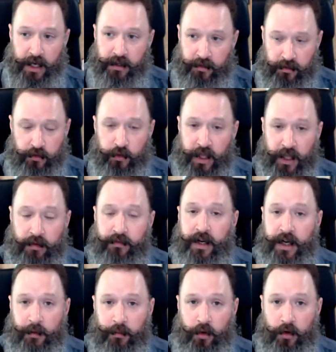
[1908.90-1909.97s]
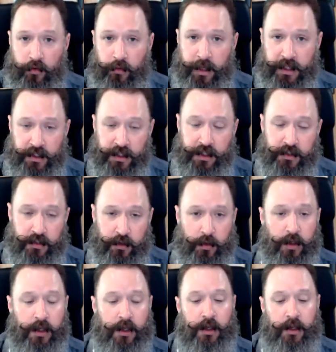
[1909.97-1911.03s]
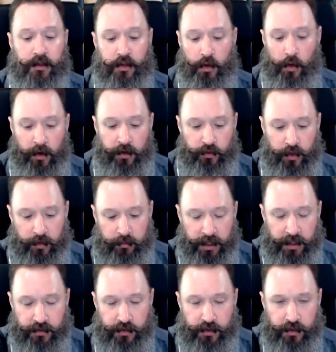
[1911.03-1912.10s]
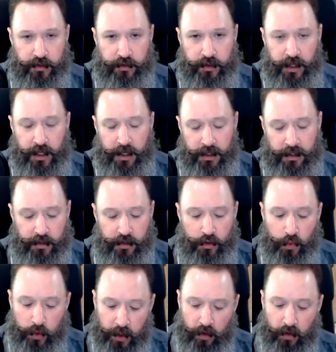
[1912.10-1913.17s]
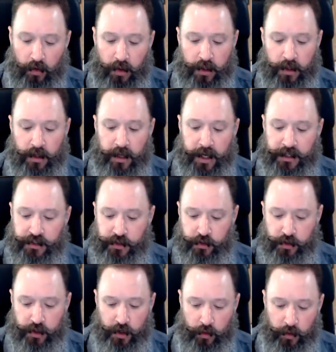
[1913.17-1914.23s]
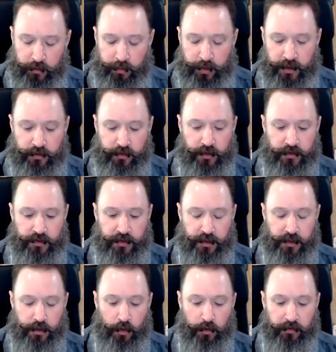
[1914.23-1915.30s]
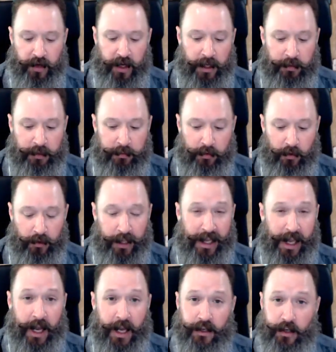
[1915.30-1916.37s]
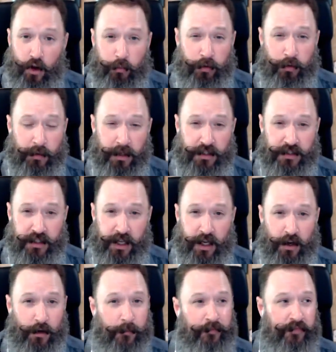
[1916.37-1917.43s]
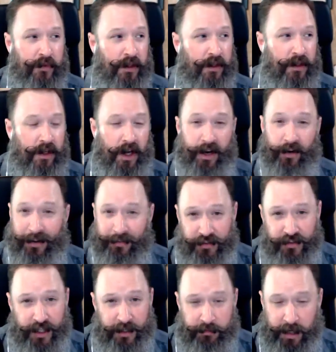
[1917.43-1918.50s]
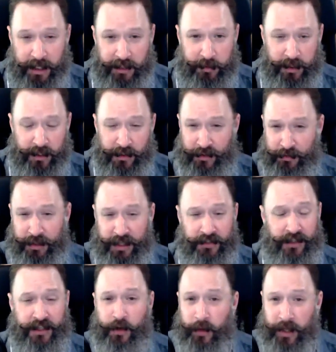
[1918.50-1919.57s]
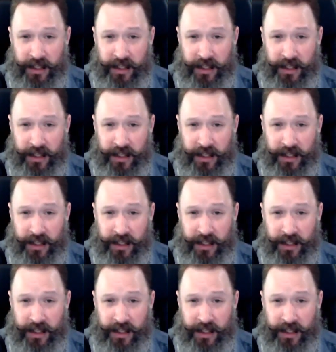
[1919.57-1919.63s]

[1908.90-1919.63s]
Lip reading: so they can find out more information. And so you always want to make sure you do that. You will, as you go with Pinterest, you'll find people. Like I know pretty much now, I don't have to check Mike's pins because I know he